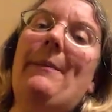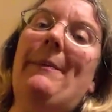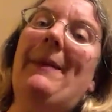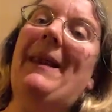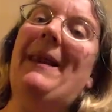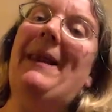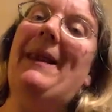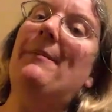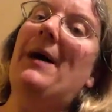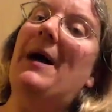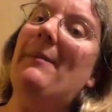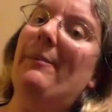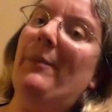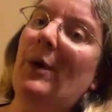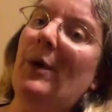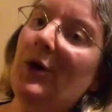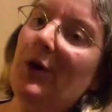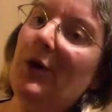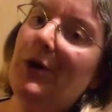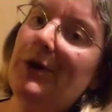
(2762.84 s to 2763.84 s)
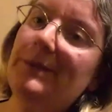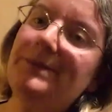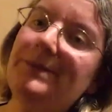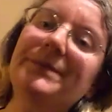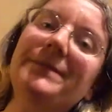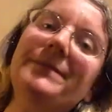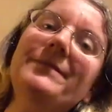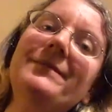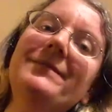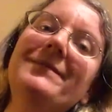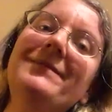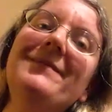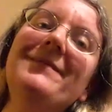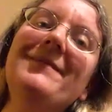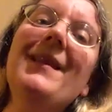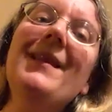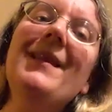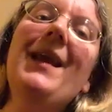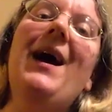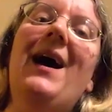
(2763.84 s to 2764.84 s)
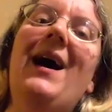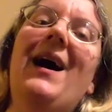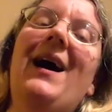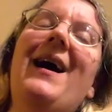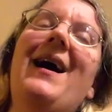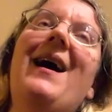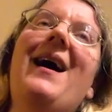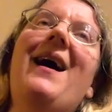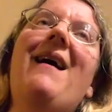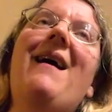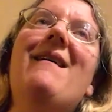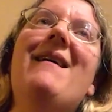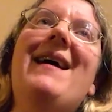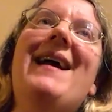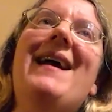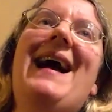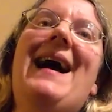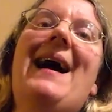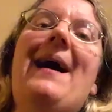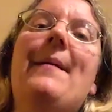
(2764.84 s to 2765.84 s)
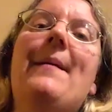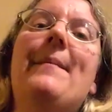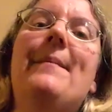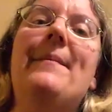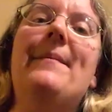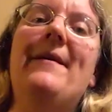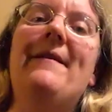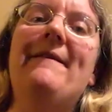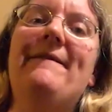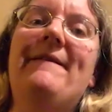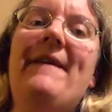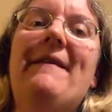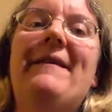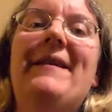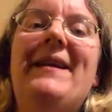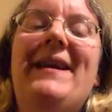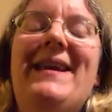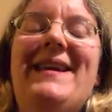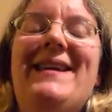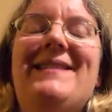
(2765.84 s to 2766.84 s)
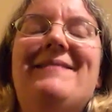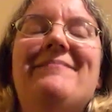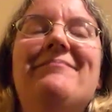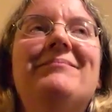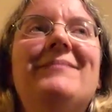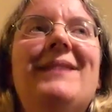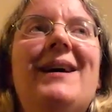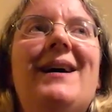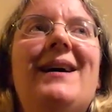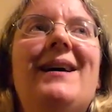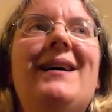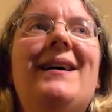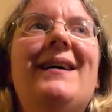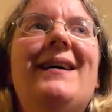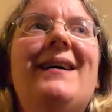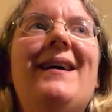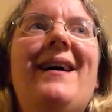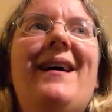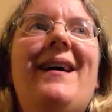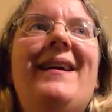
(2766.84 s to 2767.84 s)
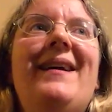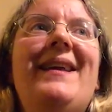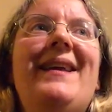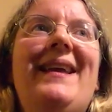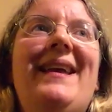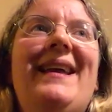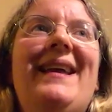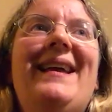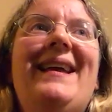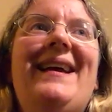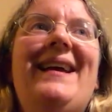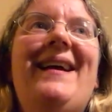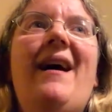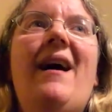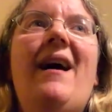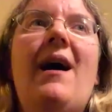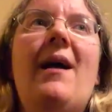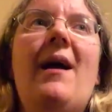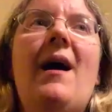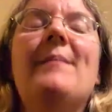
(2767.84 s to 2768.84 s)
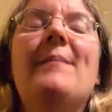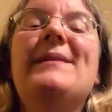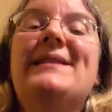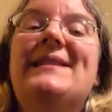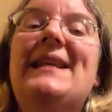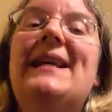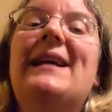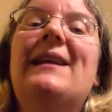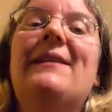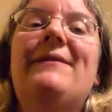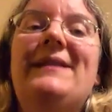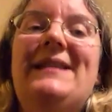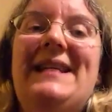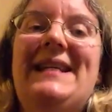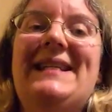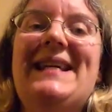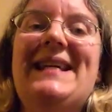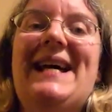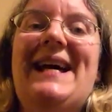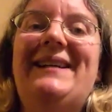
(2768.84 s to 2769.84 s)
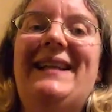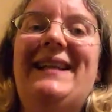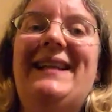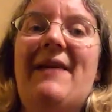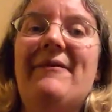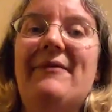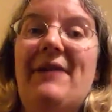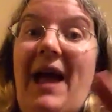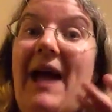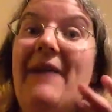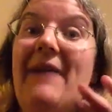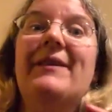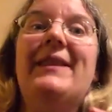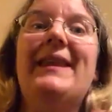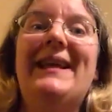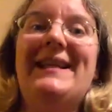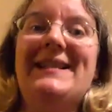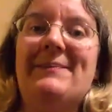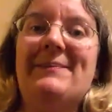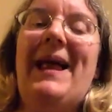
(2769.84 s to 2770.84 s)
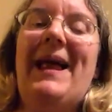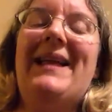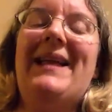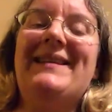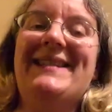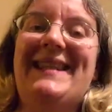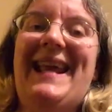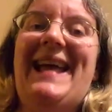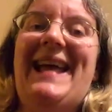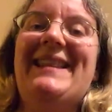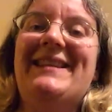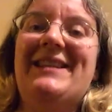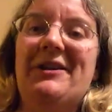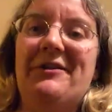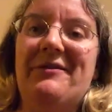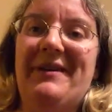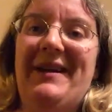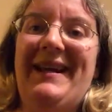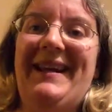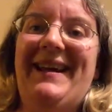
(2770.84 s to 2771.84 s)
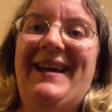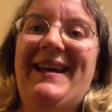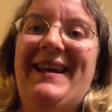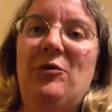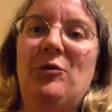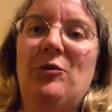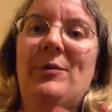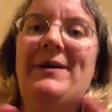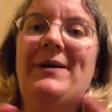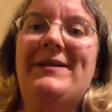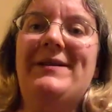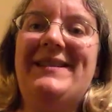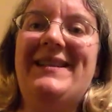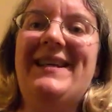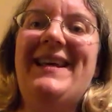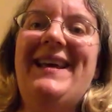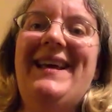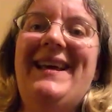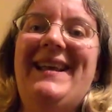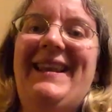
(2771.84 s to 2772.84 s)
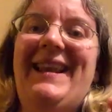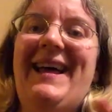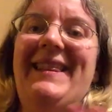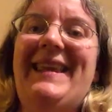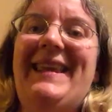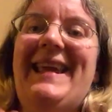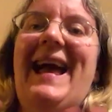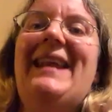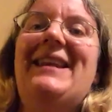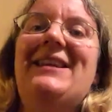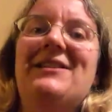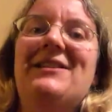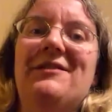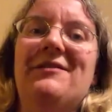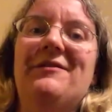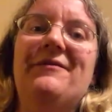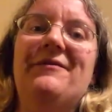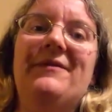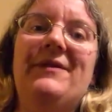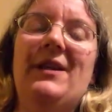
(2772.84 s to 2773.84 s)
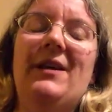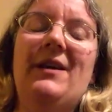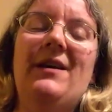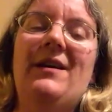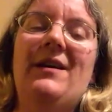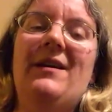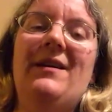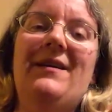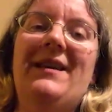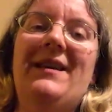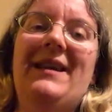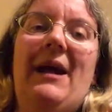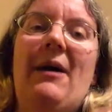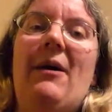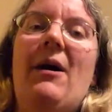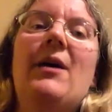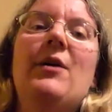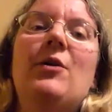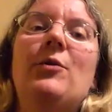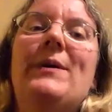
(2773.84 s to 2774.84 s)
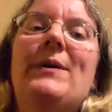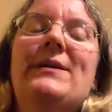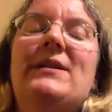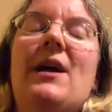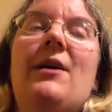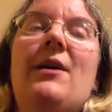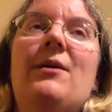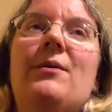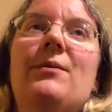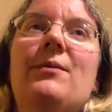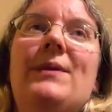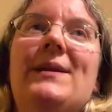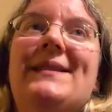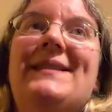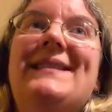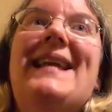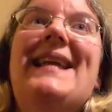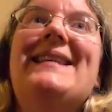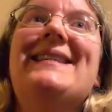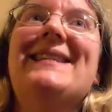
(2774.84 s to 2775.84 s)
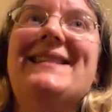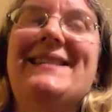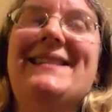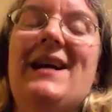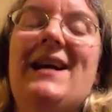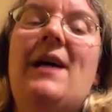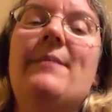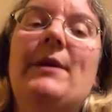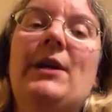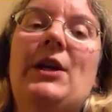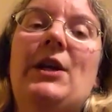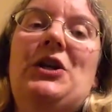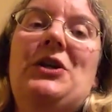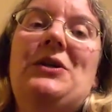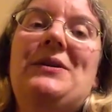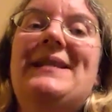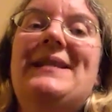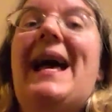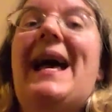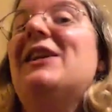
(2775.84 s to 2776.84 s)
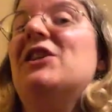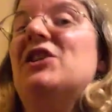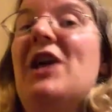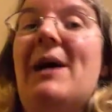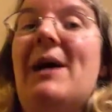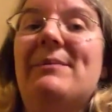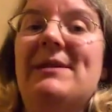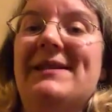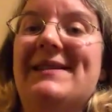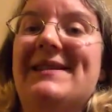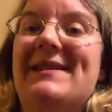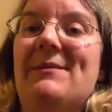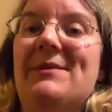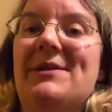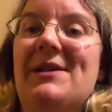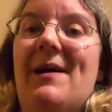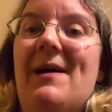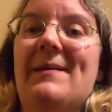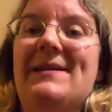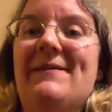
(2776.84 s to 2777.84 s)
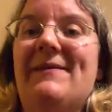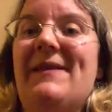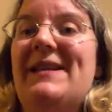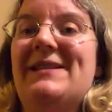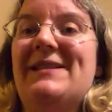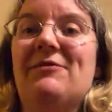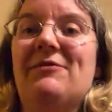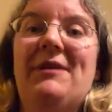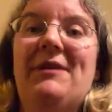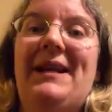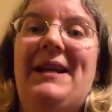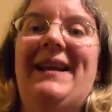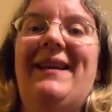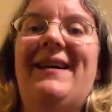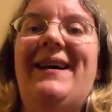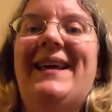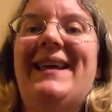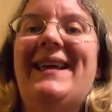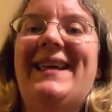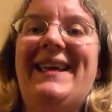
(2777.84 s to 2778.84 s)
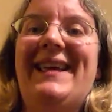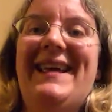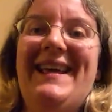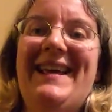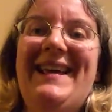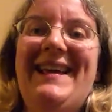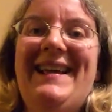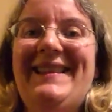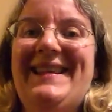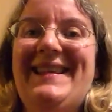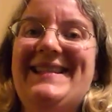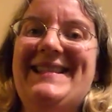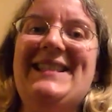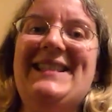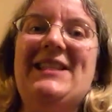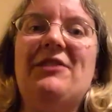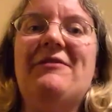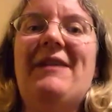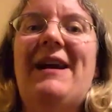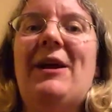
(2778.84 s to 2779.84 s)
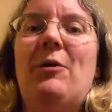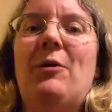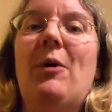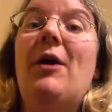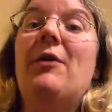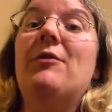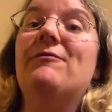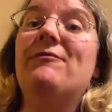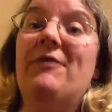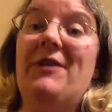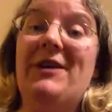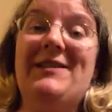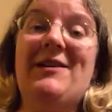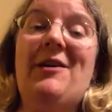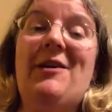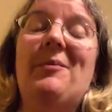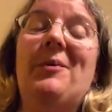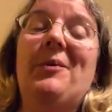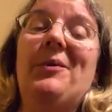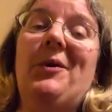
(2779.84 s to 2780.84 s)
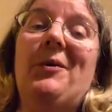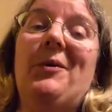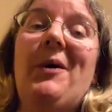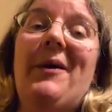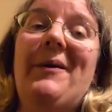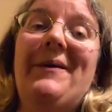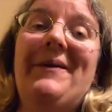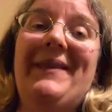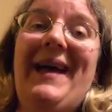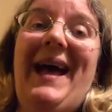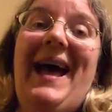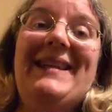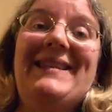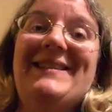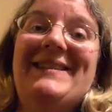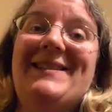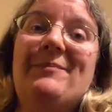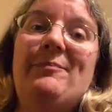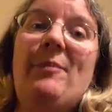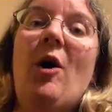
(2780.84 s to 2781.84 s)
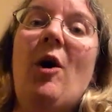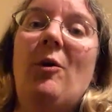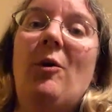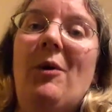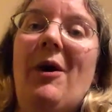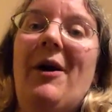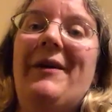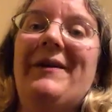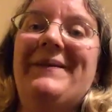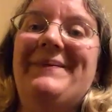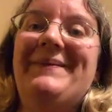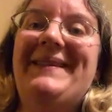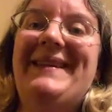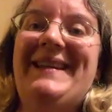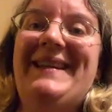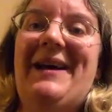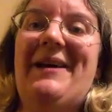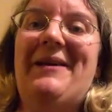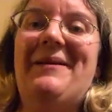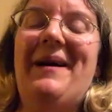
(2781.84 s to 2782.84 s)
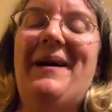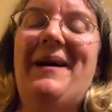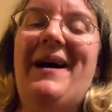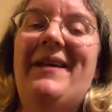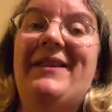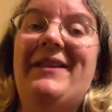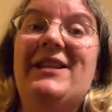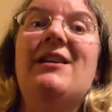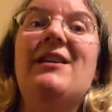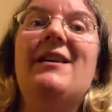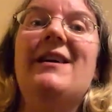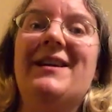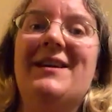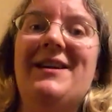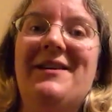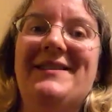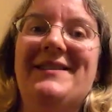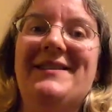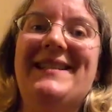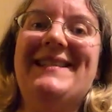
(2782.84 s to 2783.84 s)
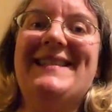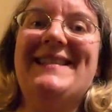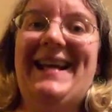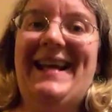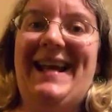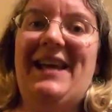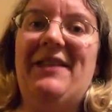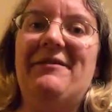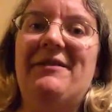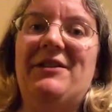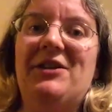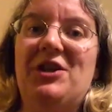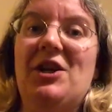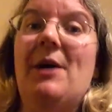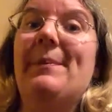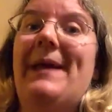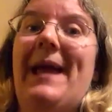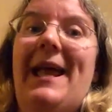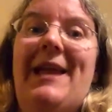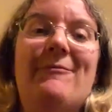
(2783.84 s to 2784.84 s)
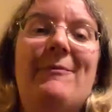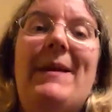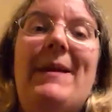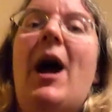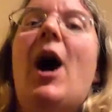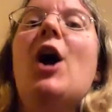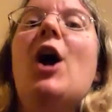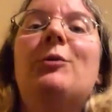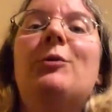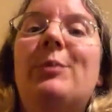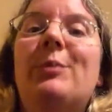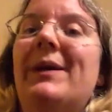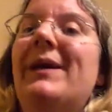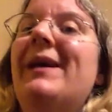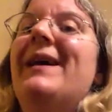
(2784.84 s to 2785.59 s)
I plan my book. I am very, I'm a stickler for detail. Everything is planned to the nth degree, like almost like the end of the, you know, I almost know the sentence that I'm going to use to end chapters sometimes. If there's a really like, this is a great quote, for example, the quote that ends part 1, you know, the diagnosis that Catherine Sharp gave me hope.